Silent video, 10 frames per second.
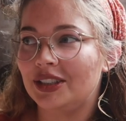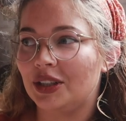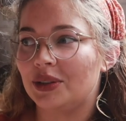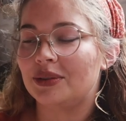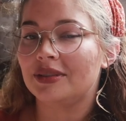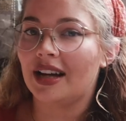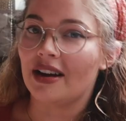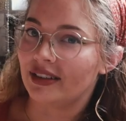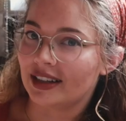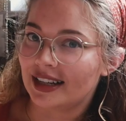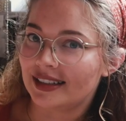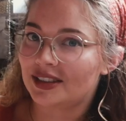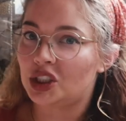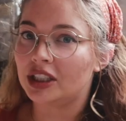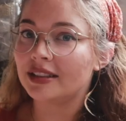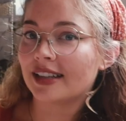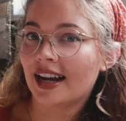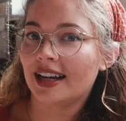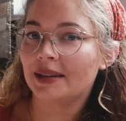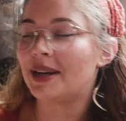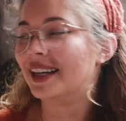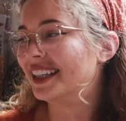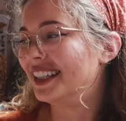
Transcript: you know, having a nice chill time.